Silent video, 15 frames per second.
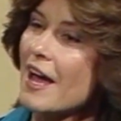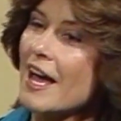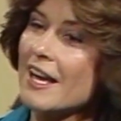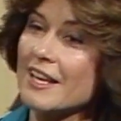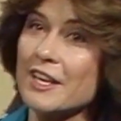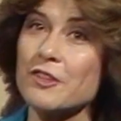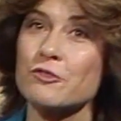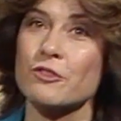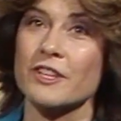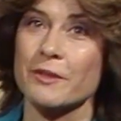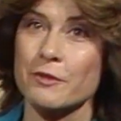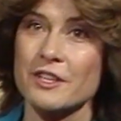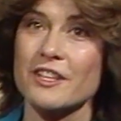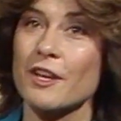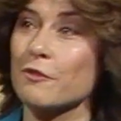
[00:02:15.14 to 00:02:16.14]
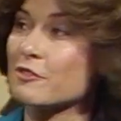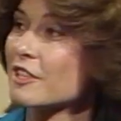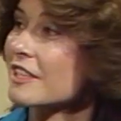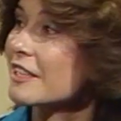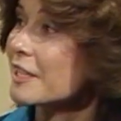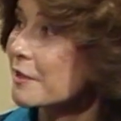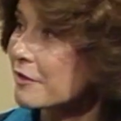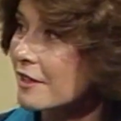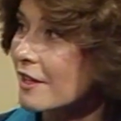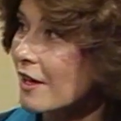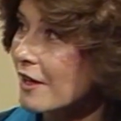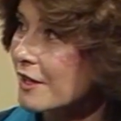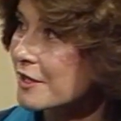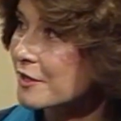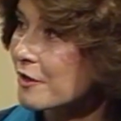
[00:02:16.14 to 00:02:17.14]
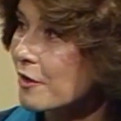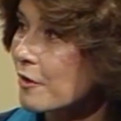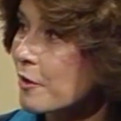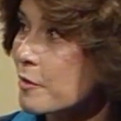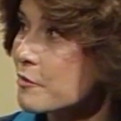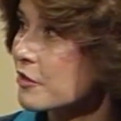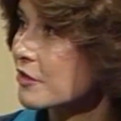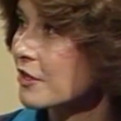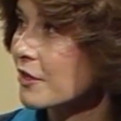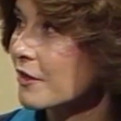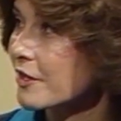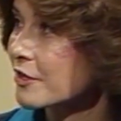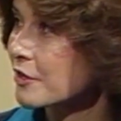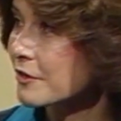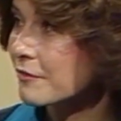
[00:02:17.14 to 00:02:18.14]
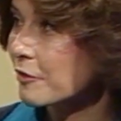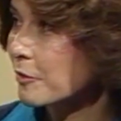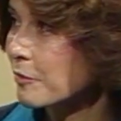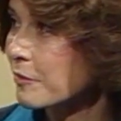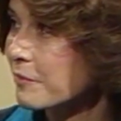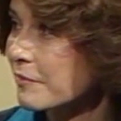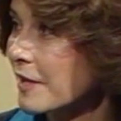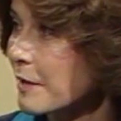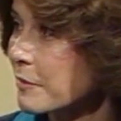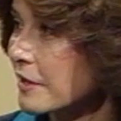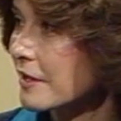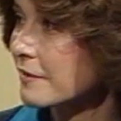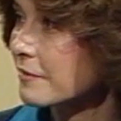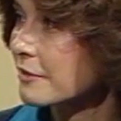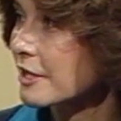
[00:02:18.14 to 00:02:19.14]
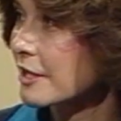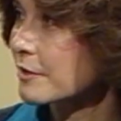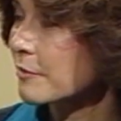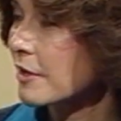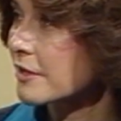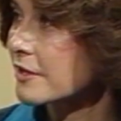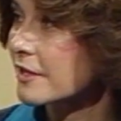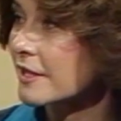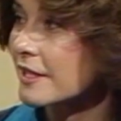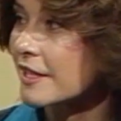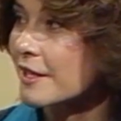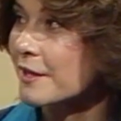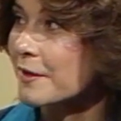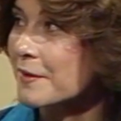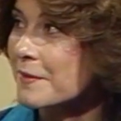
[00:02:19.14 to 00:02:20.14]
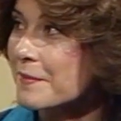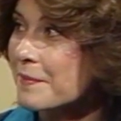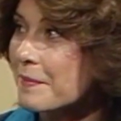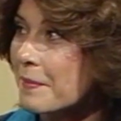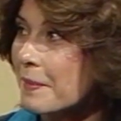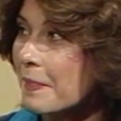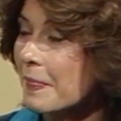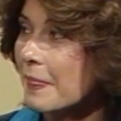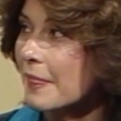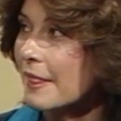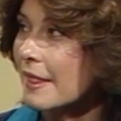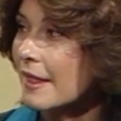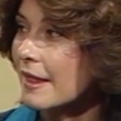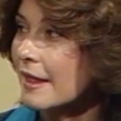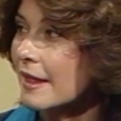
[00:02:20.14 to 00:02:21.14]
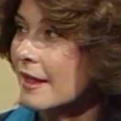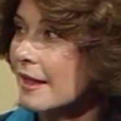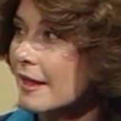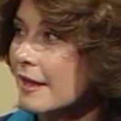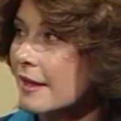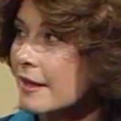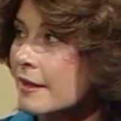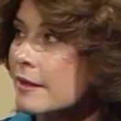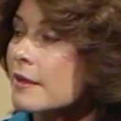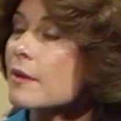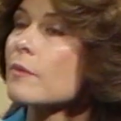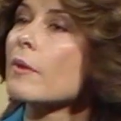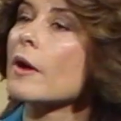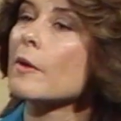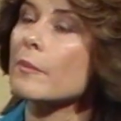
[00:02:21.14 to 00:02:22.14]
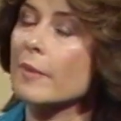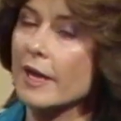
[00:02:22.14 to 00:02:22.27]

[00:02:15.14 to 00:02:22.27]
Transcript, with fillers: I literally would love to live in Arkansas or Missouri just for maybe six months of the year. Well, some of your family used to live in Lincoln, Nebraska.